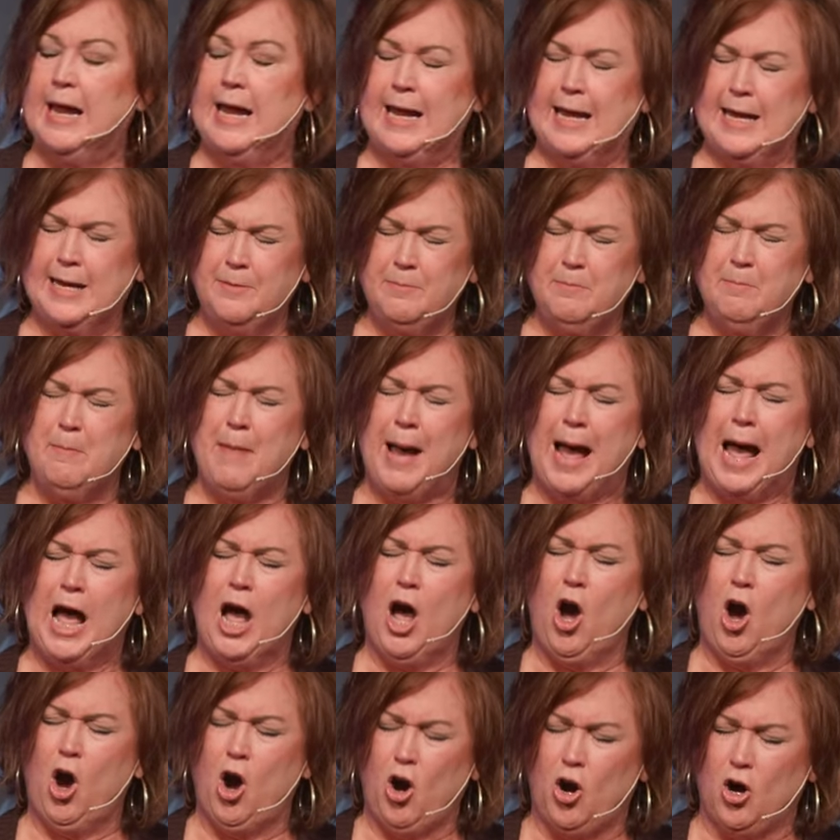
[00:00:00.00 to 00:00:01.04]
in my
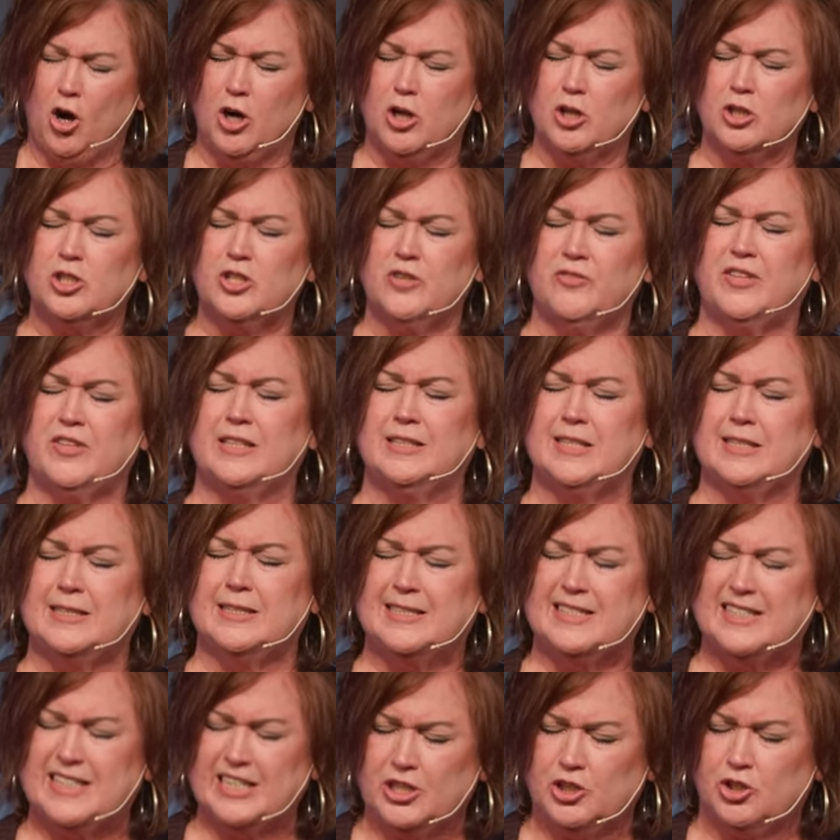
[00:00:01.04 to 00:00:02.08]
heart the
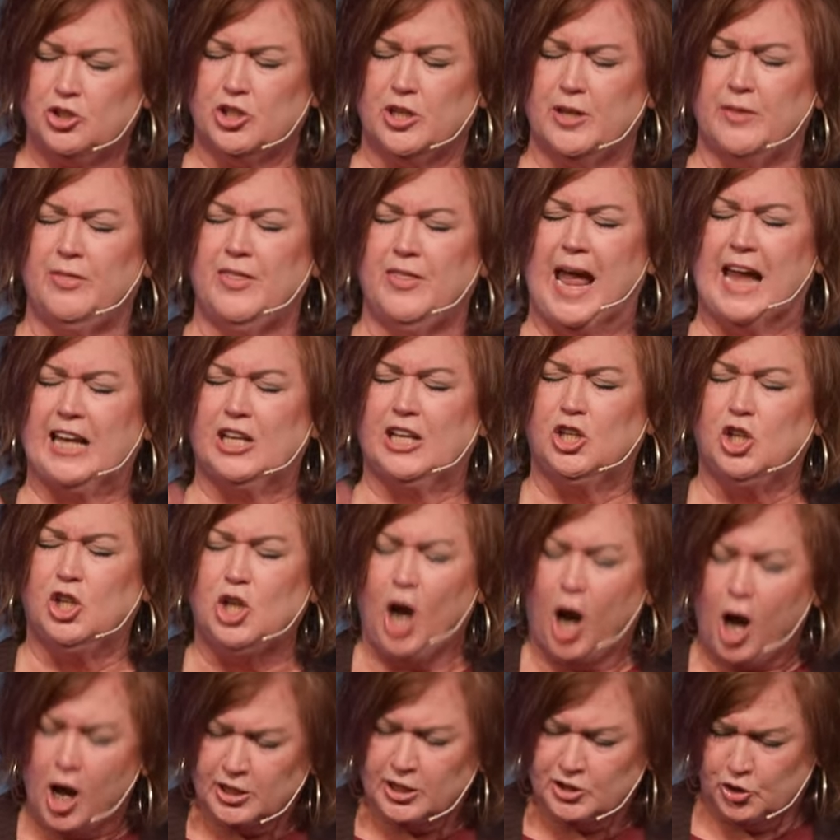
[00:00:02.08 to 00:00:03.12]
decision that
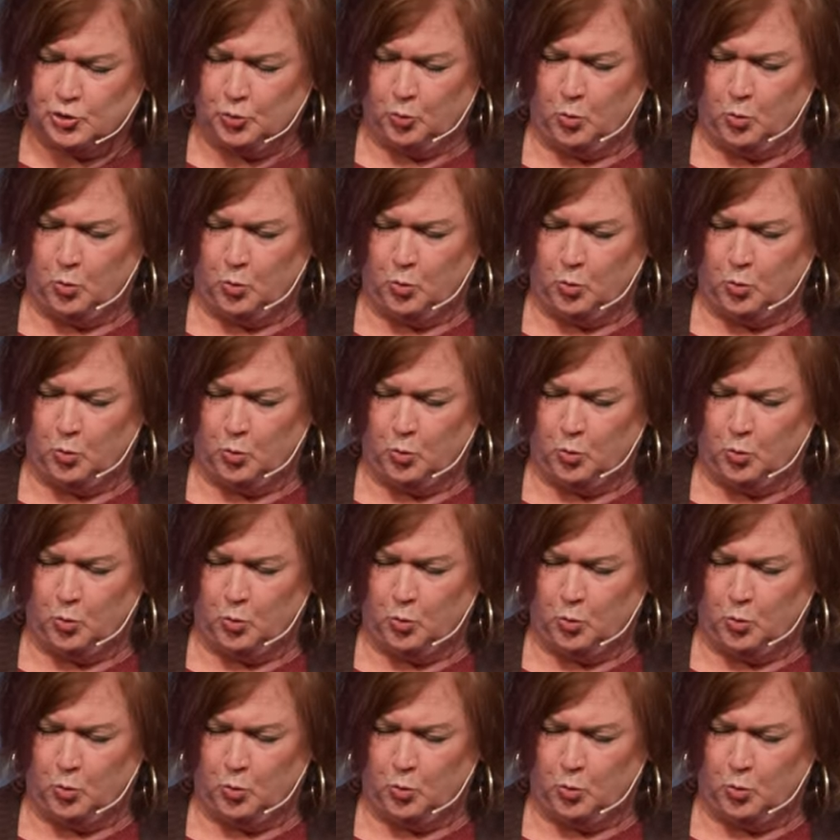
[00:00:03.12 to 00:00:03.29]
God's